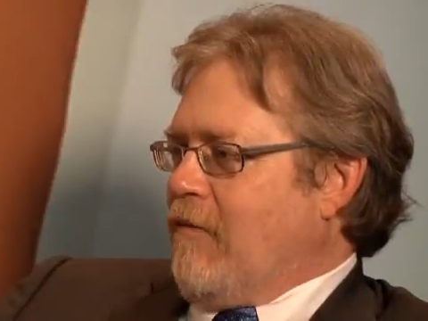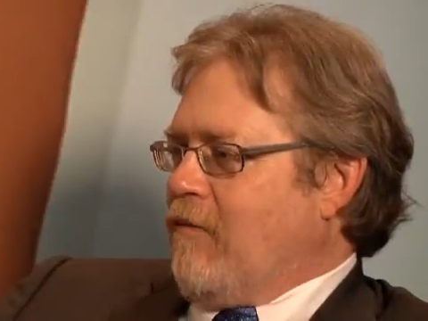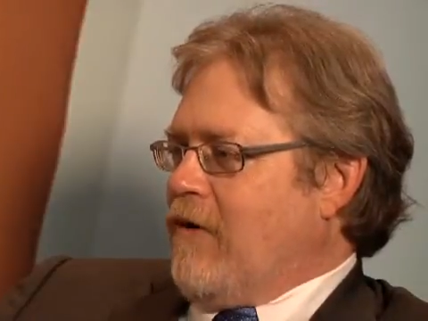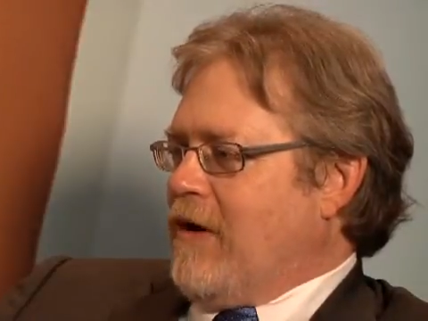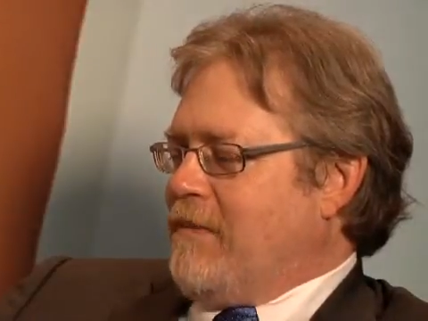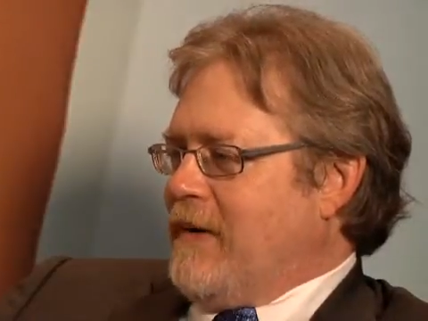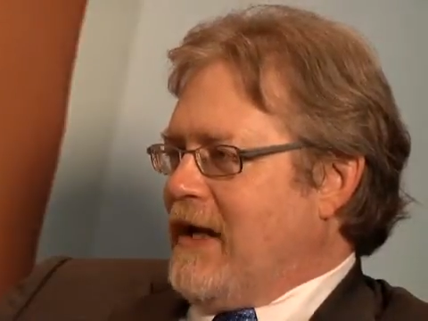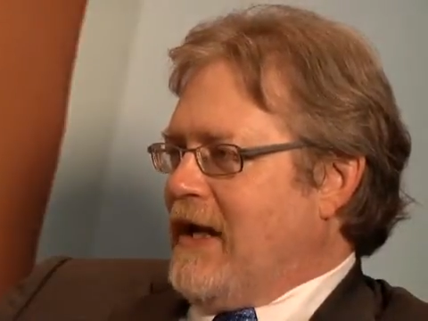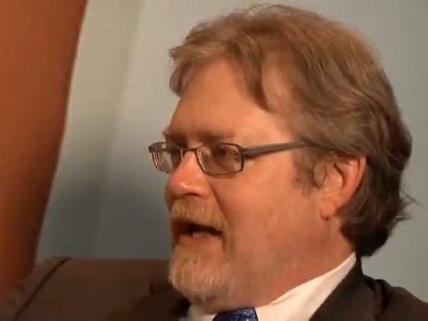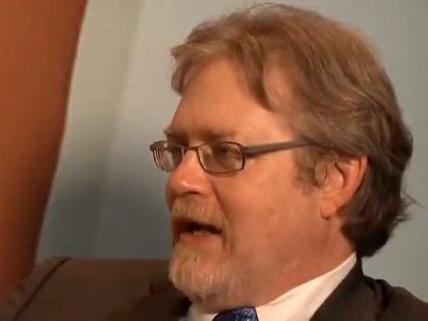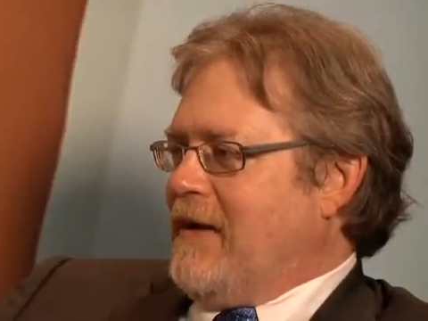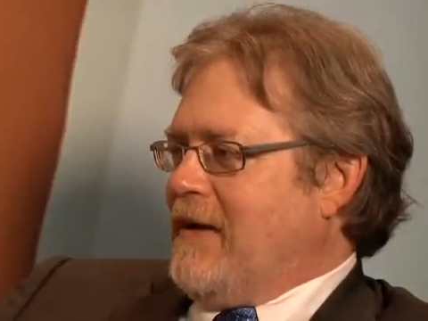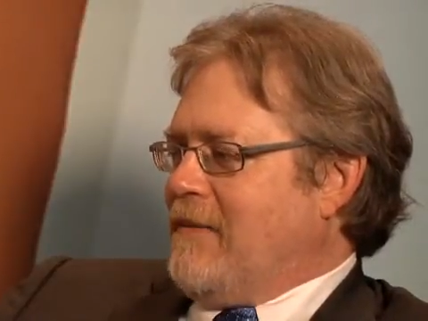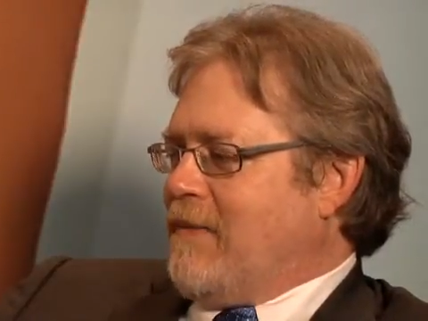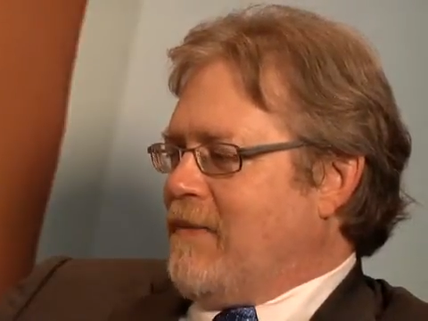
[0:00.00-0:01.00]
would
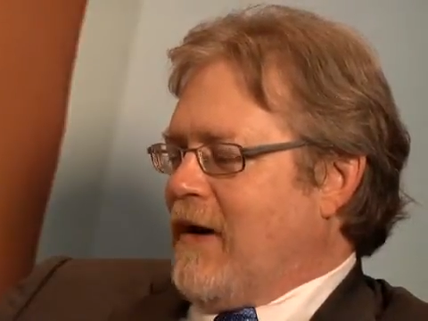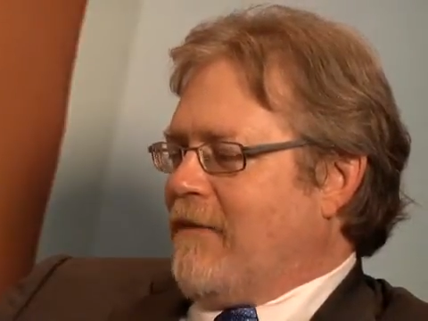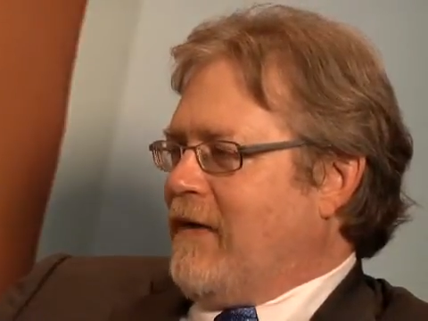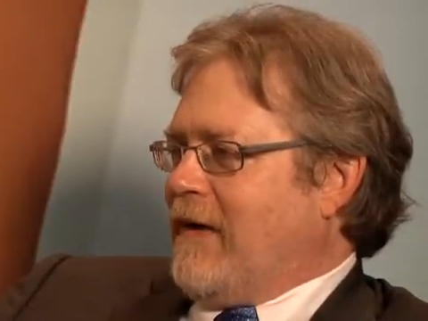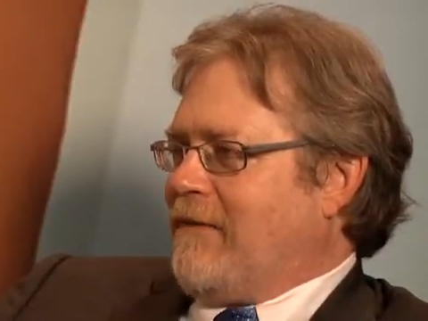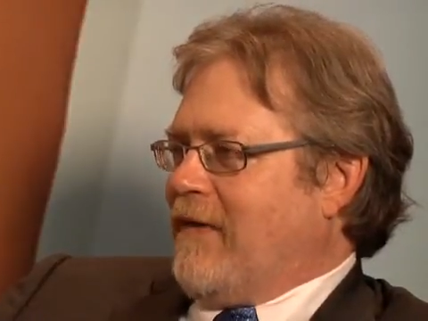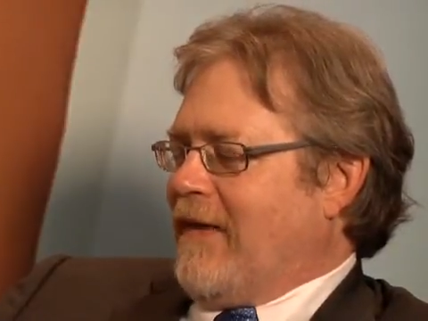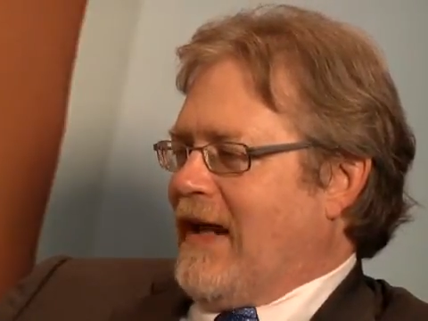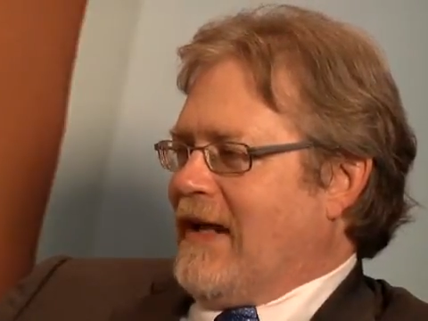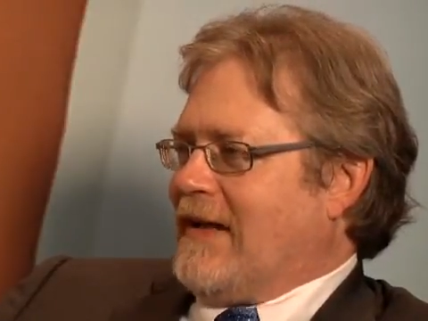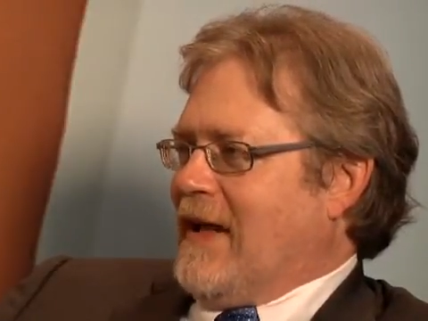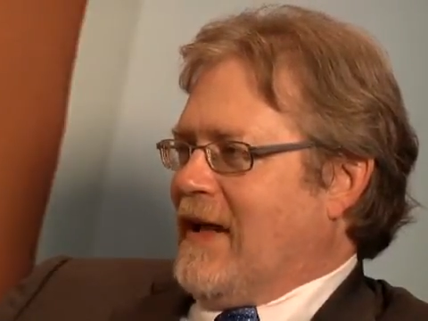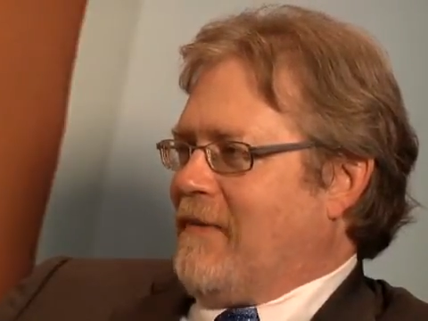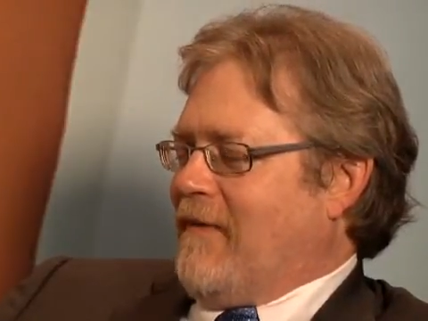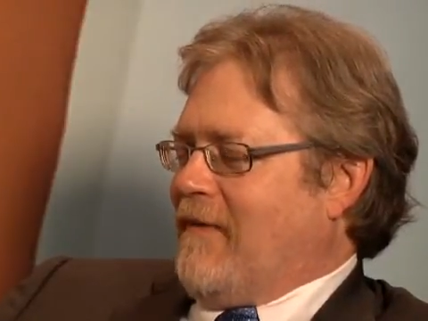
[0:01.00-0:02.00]
be perfect for
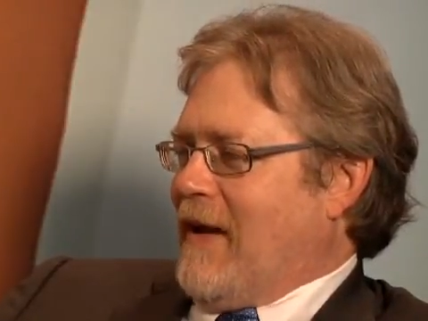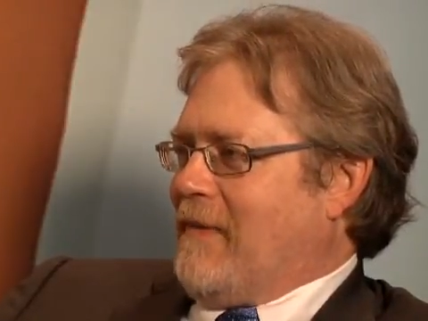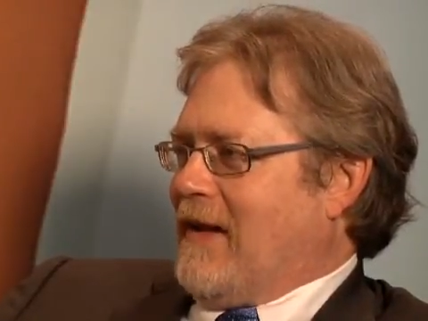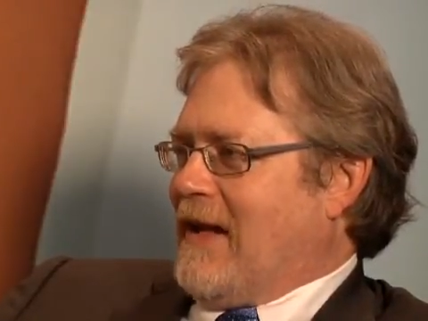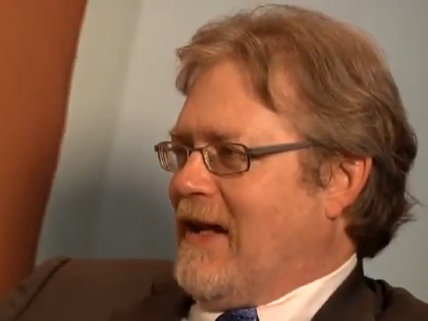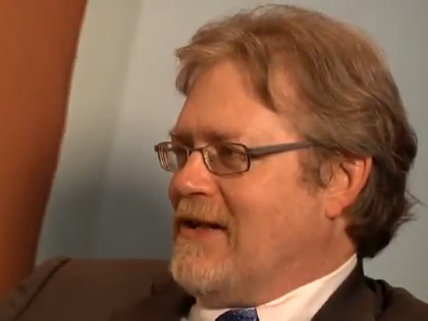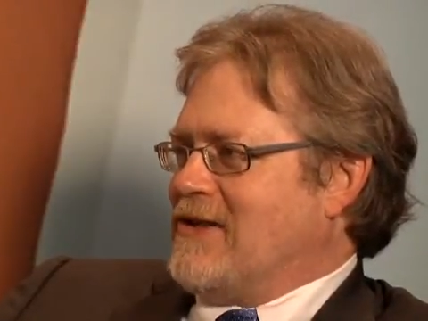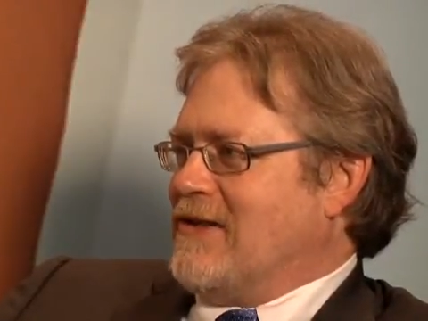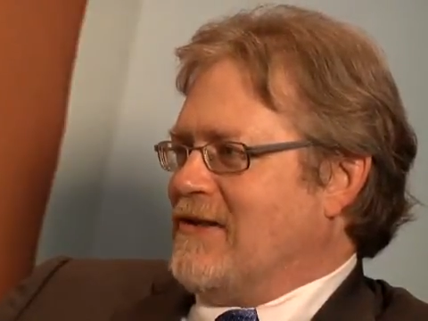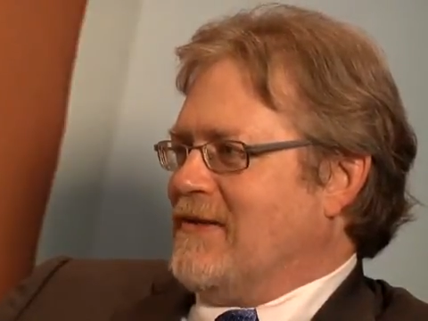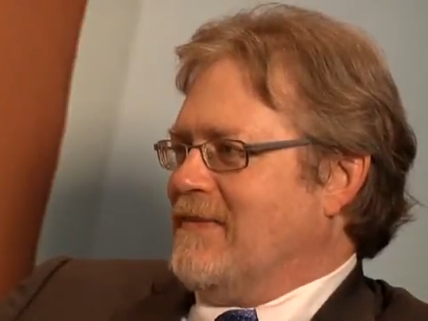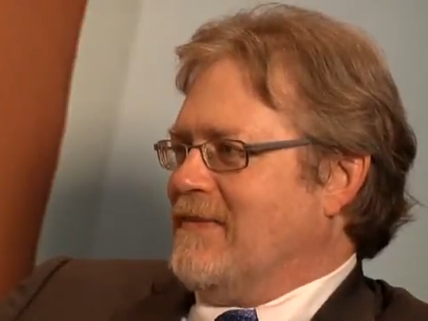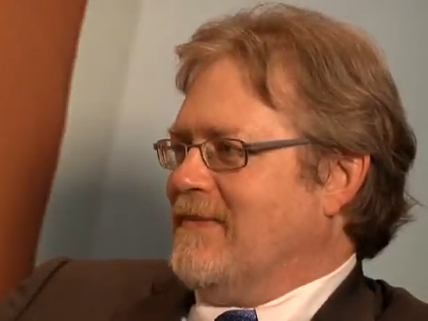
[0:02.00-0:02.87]
that type of application.